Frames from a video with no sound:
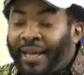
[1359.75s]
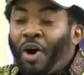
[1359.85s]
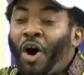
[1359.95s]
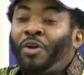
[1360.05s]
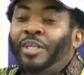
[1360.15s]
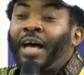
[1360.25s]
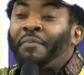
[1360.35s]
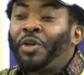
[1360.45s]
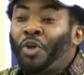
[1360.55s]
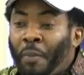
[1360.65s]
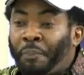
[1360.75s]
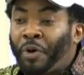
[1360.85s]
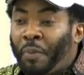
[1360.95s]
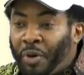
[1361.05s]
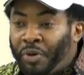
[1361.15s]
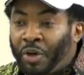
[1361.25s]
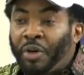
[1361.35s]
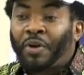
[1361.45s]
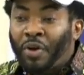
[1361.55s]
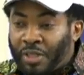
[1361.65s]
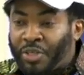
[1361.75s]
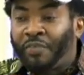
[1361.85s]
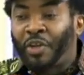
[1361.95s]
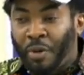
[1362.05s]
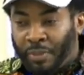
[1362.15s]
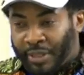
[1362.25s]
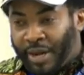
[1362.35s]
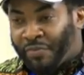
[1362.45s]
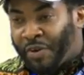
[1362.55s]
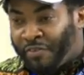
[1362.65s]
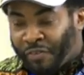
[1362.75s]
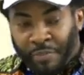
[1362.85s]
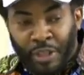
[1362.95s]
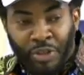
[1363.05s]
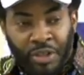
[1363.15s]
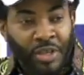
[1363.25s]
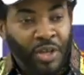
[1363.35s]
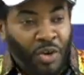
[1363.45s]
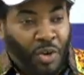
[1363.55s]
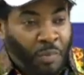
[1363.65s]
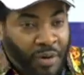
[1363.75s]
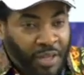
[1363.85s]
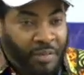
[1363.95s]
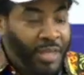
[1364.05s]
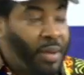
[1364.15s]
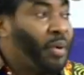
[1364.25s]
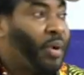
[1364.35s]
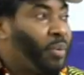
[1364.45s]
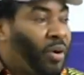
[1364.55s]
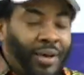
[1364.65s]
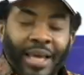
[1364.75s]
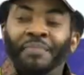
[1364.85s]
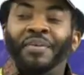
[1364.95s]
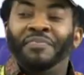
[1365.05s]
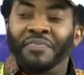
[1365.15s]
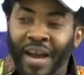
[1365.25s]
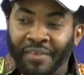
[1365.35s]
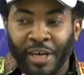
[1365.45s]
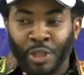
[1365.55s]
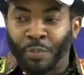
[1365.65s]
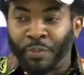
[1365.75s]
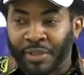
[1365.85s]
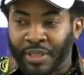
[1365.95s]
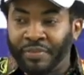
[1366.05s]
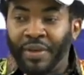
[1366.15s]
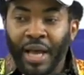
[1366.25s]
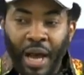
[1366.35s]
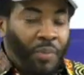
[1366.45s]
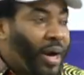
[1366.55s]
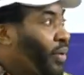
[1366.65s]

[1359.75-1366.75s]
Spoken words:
All those have been done pro bono, courtesy of the Commissioner for Information, Comrade Aniekeme. He has been very, very supportive, and we are